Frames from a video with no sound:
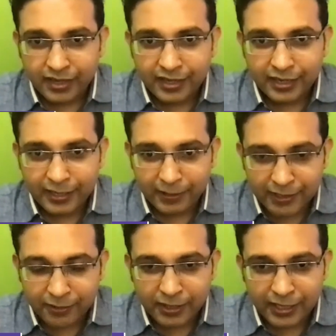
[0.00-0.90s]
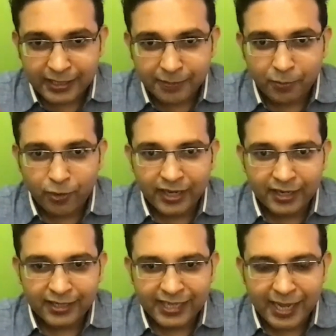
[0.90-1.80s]
as a
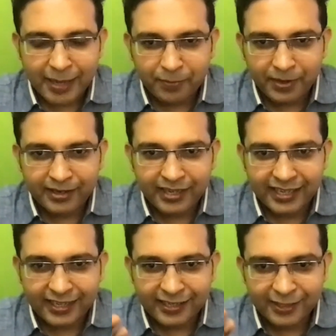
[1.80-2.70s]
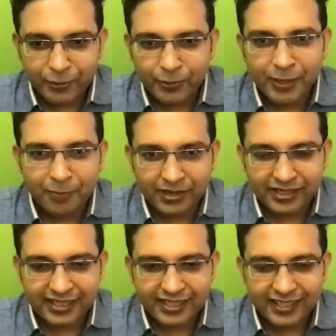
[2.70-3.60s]
morning happy, like a new year
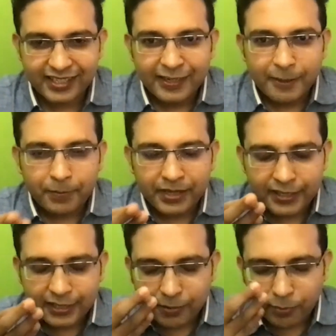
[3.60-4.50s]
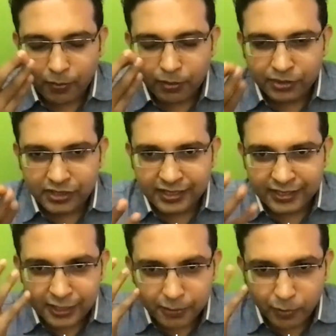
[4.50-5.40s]
present. But the problem is that
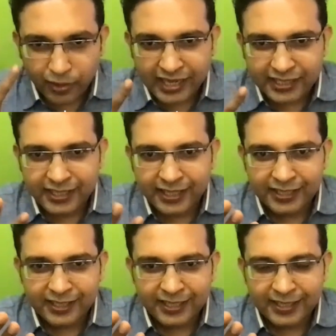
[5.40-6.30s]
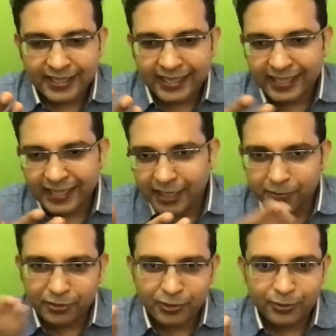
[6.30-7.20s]
this procrastination
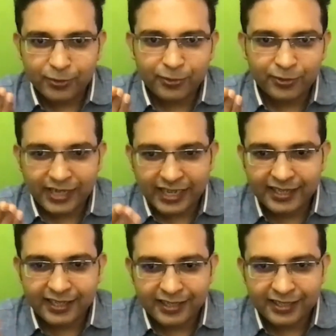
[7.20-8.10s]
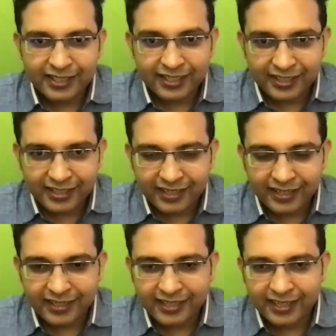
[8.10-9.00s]
keeps you like
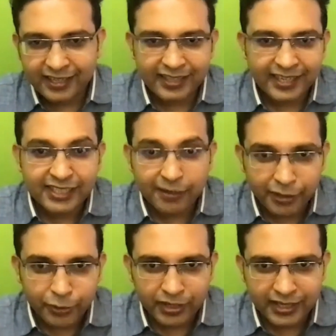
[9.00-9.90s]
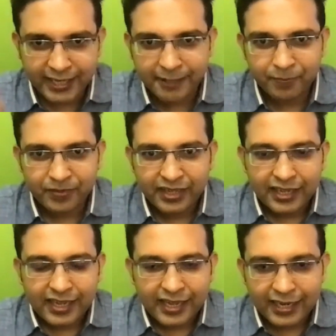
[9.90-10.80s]
takes away your time.
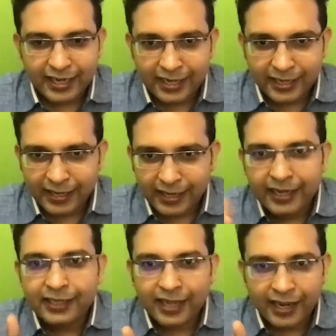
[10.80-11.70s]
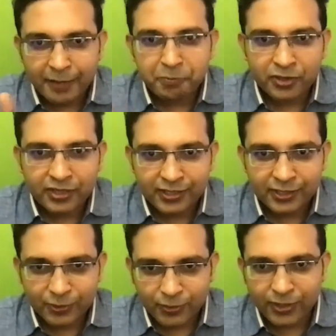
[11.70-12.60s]
And I am
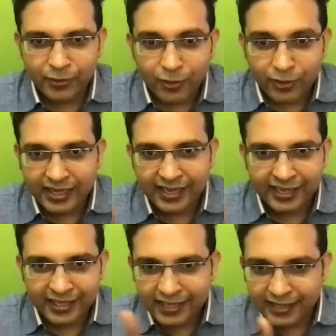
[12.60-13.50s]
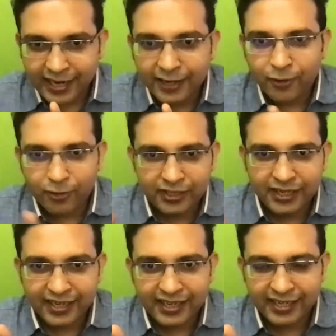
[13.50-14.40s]
sure you got the idea that I crossed the
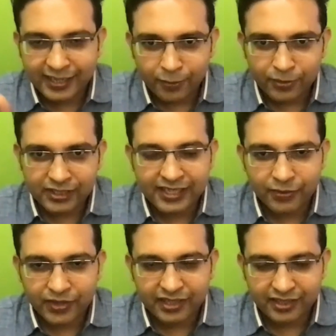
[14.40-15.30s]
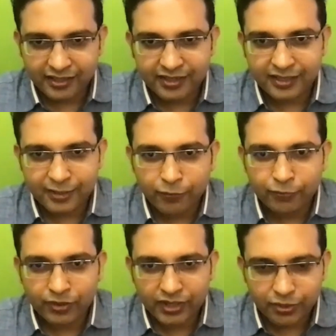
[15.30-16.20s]
deadline. Now it's January 3rd of
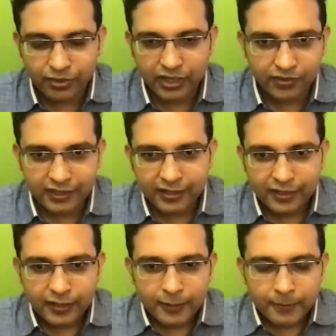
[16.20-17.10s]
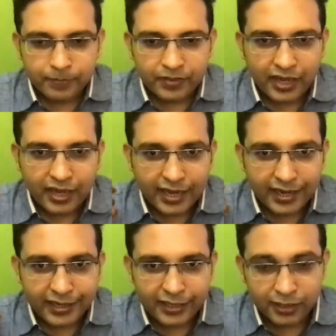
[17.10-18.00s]
2021.
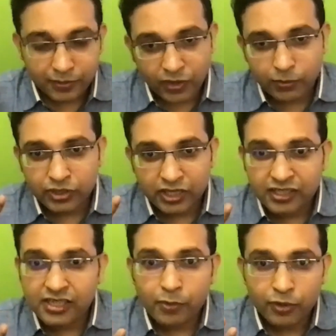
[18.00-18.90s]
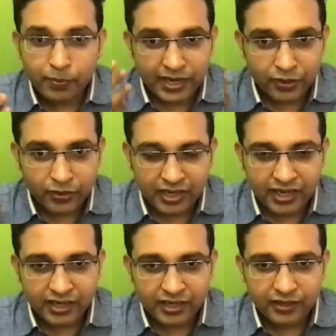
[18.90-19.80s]
And one more thing is about
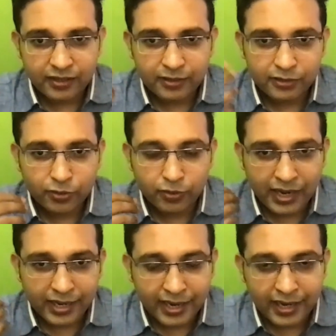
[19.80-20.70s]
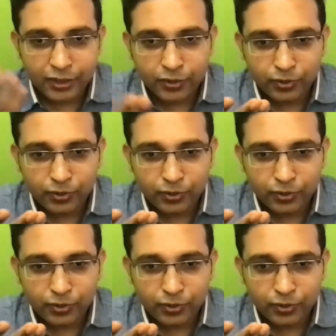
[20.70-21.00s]
priority. So I had